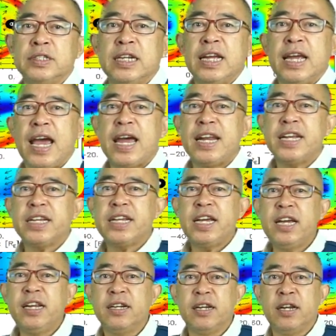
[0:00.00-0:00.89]
And
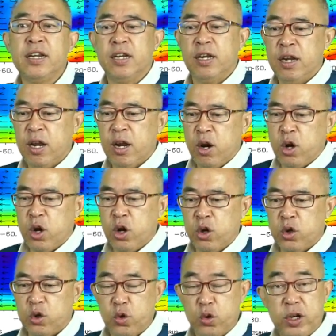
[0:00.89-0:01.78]
again,
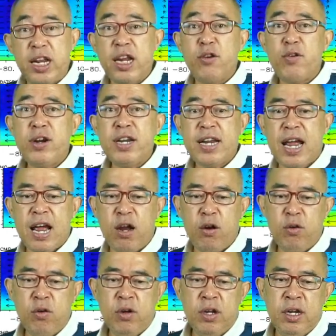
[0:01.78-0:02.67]
today right
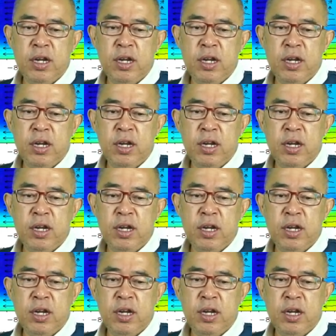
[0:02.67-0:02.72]
now,